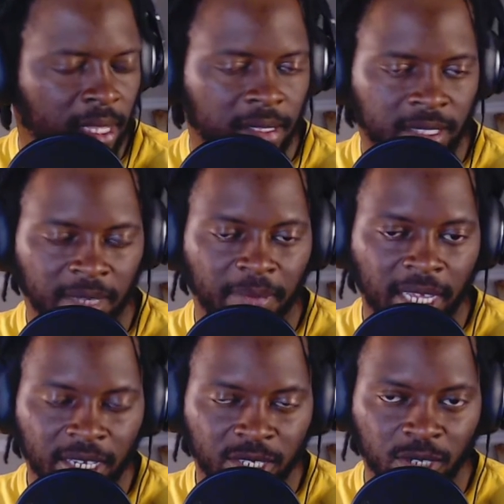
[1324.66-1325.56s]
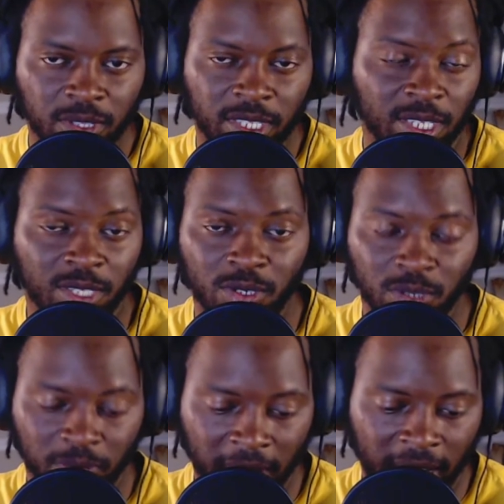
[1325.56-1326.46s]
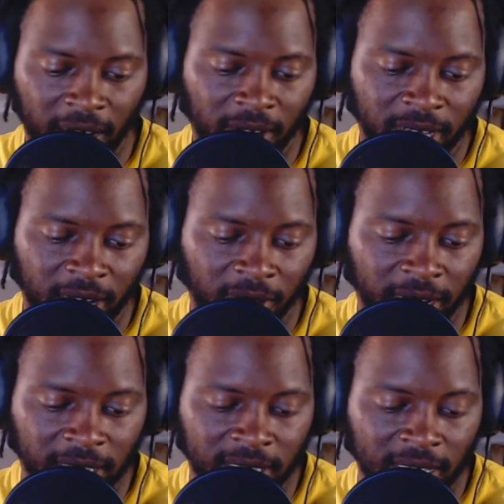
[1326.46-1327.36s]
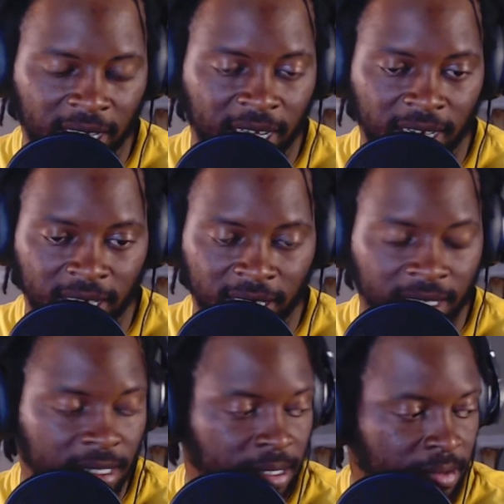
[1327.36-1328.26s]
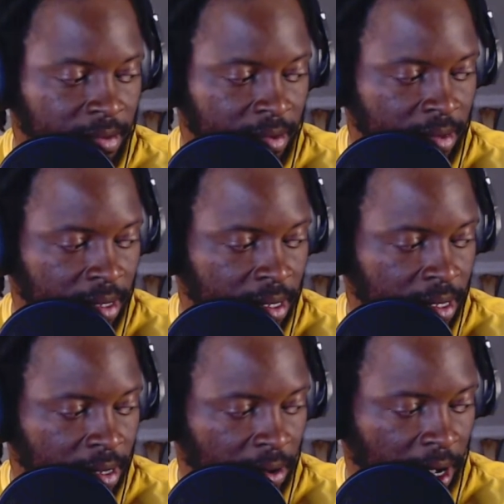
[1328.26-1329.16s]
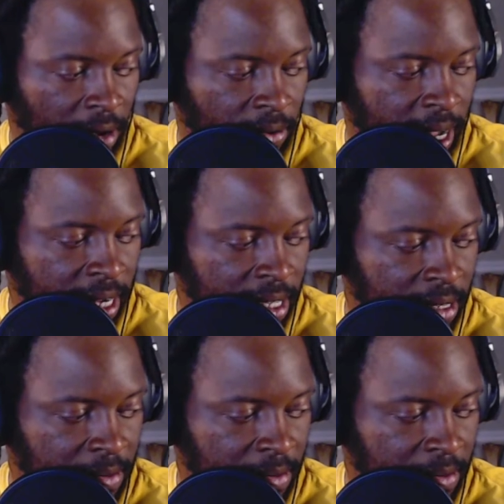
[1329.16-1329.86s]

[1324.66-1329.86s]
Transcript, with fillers: To me, the truth is the truth, man. I don't care what the skin color is. Bro, Randy.